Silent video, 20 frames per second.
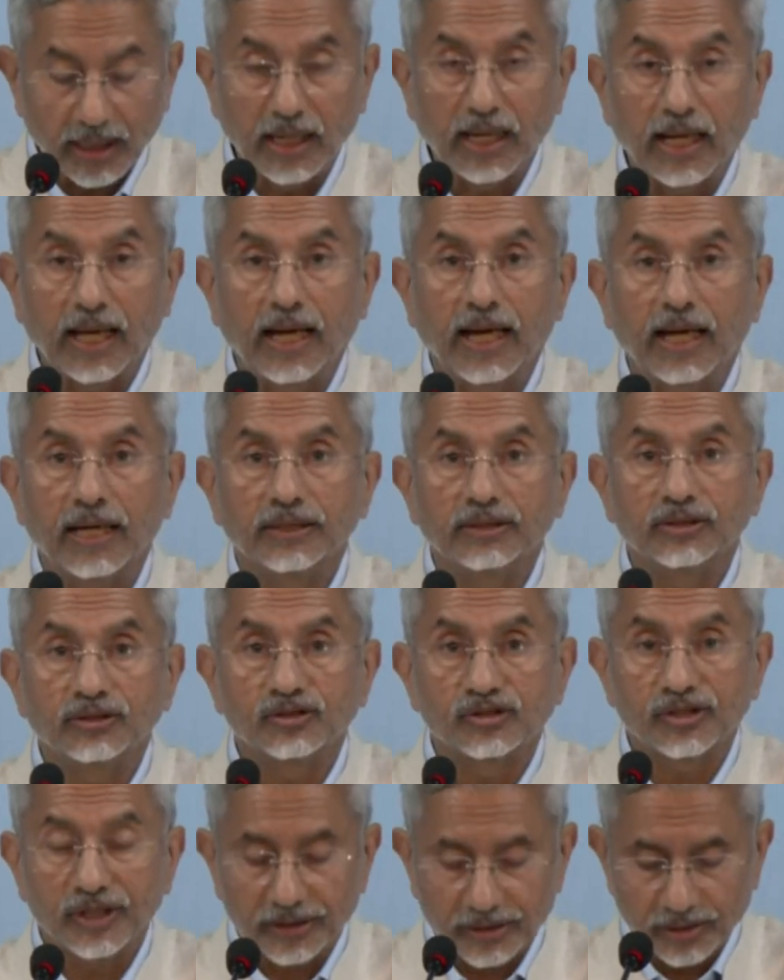uh,
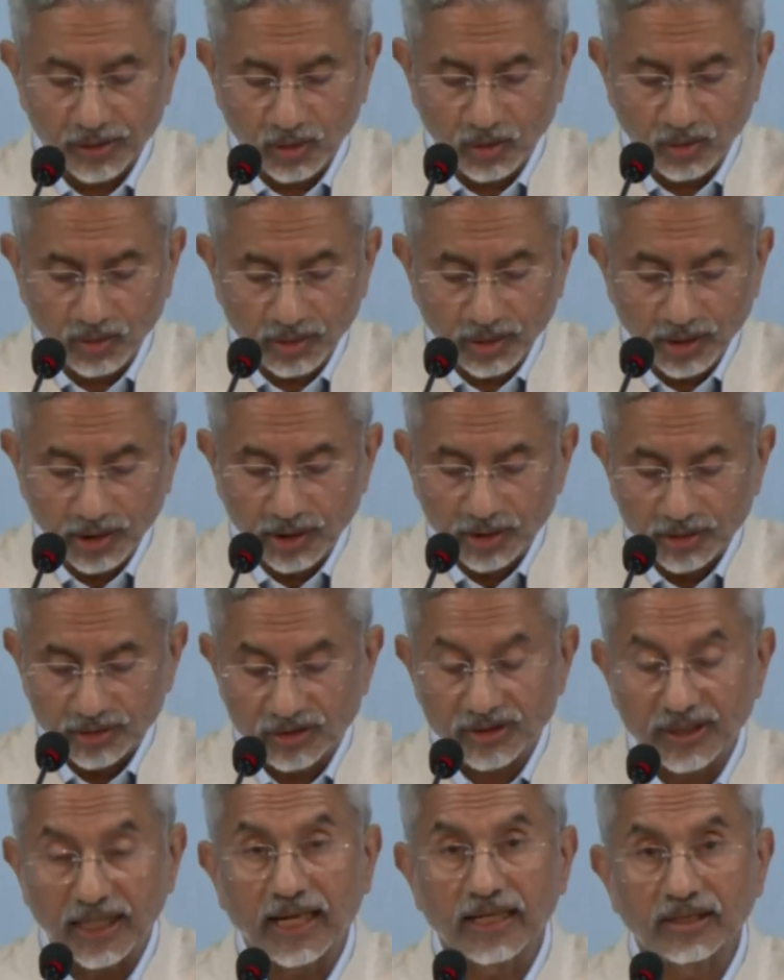and SECURE
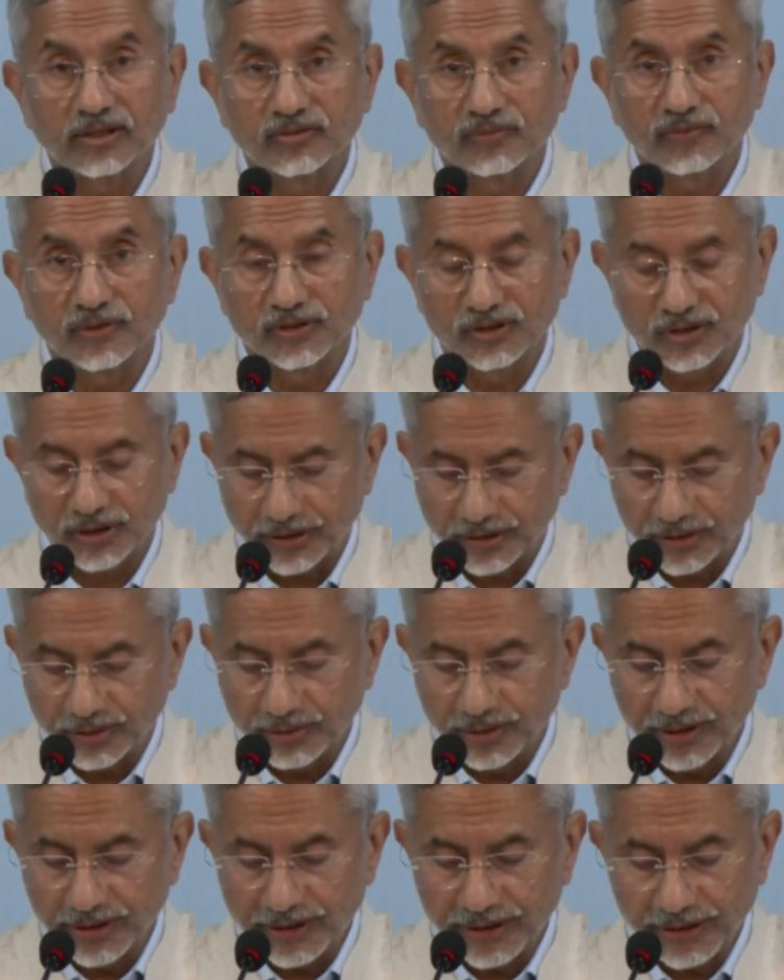stands for
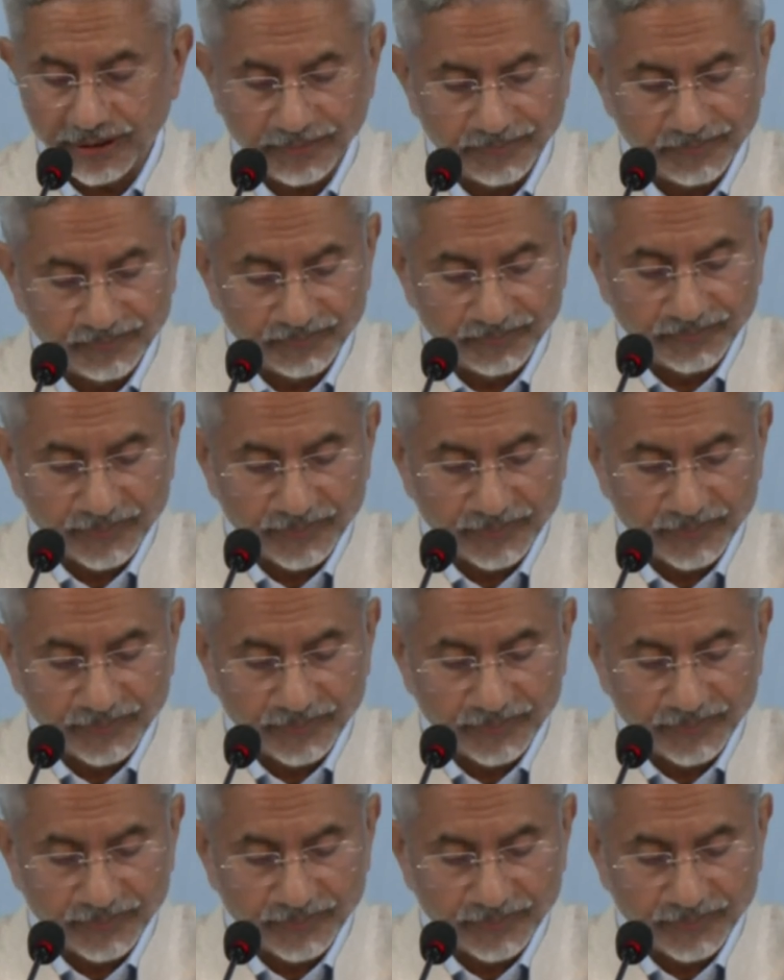security,